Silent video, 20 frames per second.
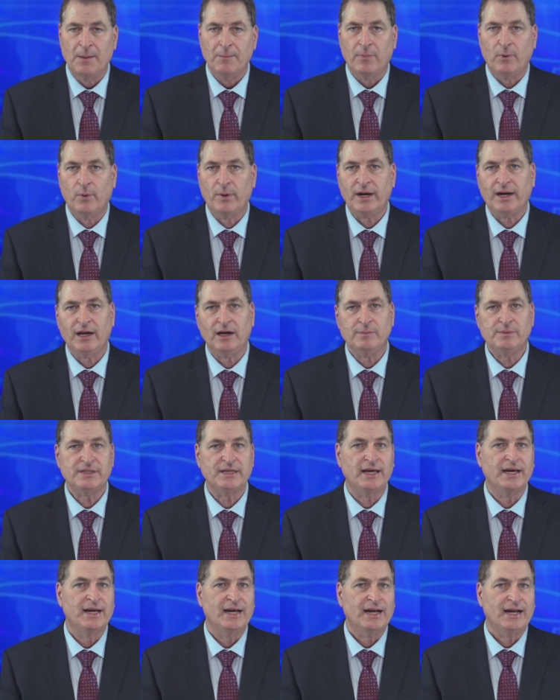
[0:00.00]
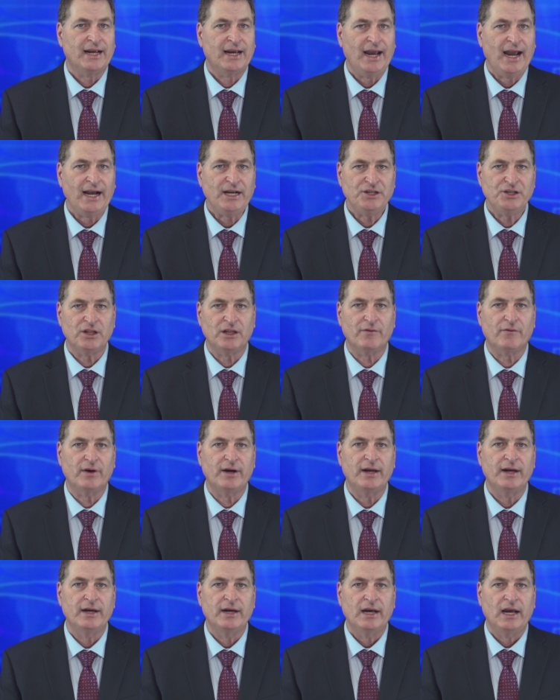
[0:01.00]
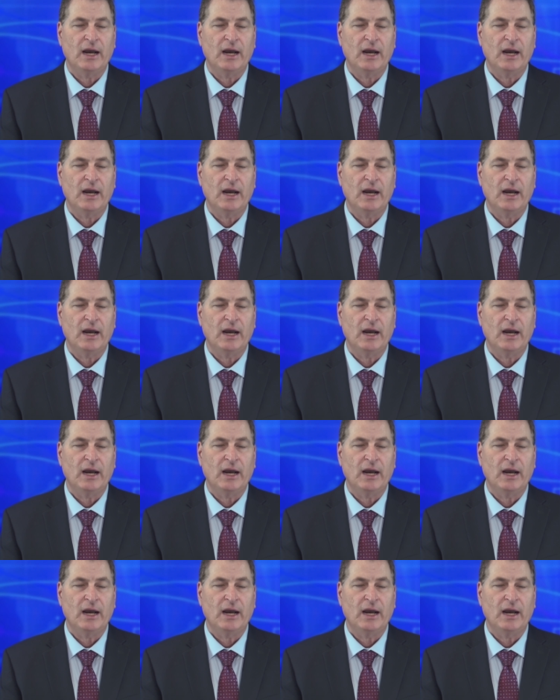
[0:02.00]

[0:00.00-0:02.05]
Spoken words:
But when it comes to cash delivery,